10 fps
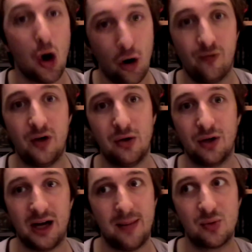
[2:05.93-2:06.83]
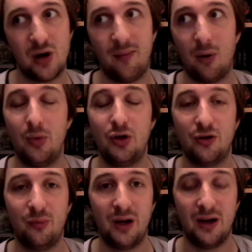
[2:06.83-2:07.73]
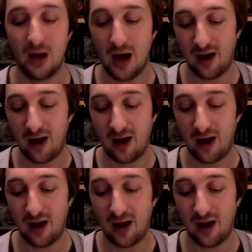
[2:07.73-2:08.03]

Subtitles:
on video games where I probably should have paid.